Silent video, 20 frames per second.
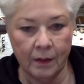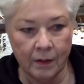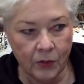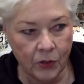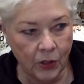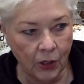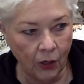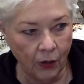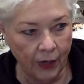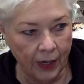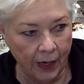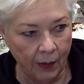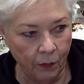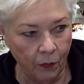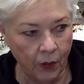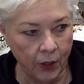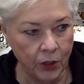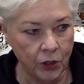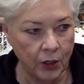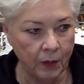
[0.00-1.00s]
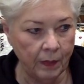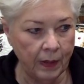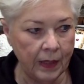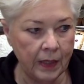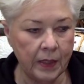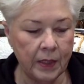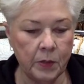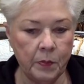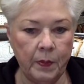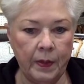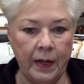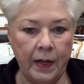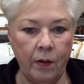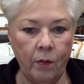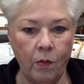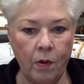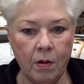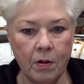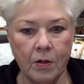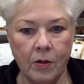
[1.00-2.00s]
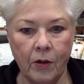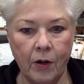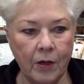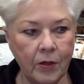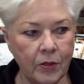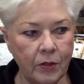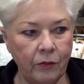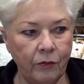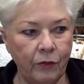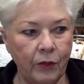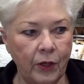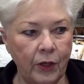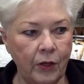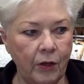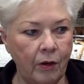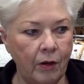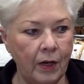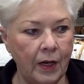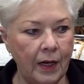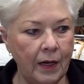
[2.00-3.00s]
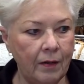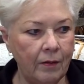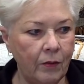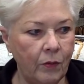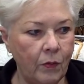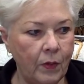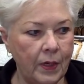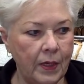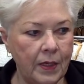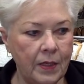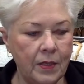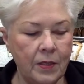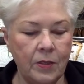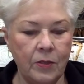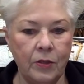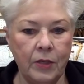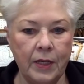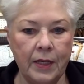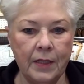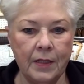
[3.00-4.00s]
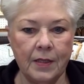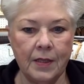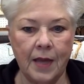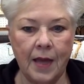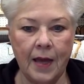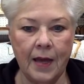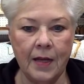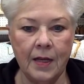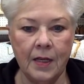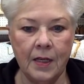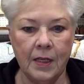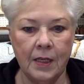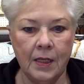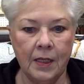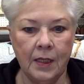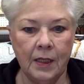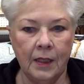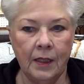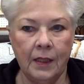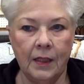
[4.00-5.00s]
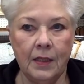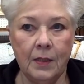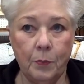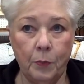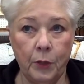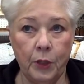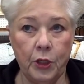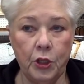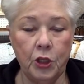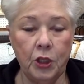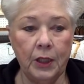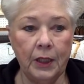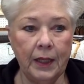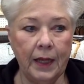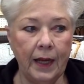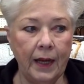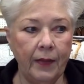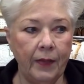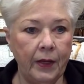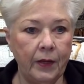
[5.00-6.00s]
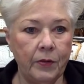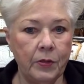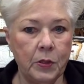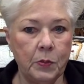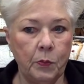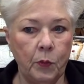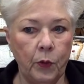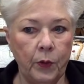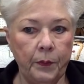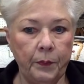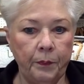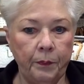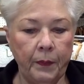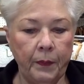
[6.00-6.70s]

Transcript: Sorry, I'm watching my husband out walk across the front yard. I don't know what he's doing outside. It's pretty chilly out there this morning.